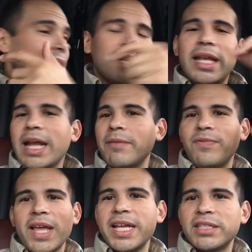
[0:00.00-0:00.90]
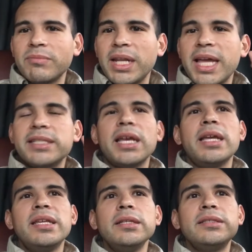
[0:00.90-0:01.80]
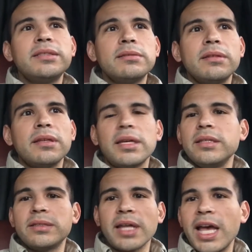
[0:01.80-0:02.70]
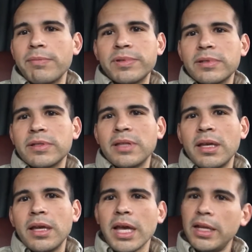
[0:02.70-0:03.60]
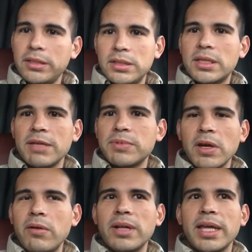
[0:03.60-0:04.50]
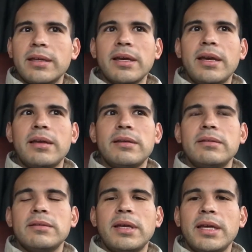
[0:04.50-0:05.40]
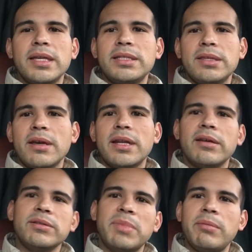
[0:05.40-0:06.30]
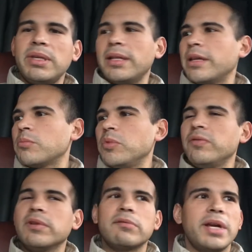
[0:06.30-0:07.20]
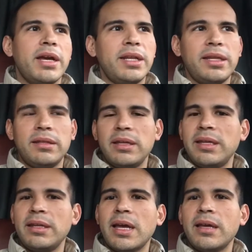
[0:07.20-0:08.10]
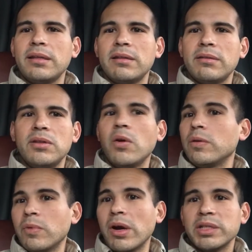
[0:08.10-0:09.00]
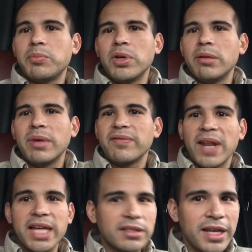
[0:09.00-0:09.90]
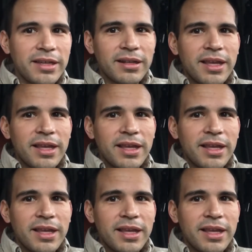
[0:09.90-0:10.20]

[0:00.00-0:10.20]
and I'm flashing my lights, and he stops, and he just keeps going. Like, I guess he thought I was maybe like moving around and not knowing where I was pointing my flashlight.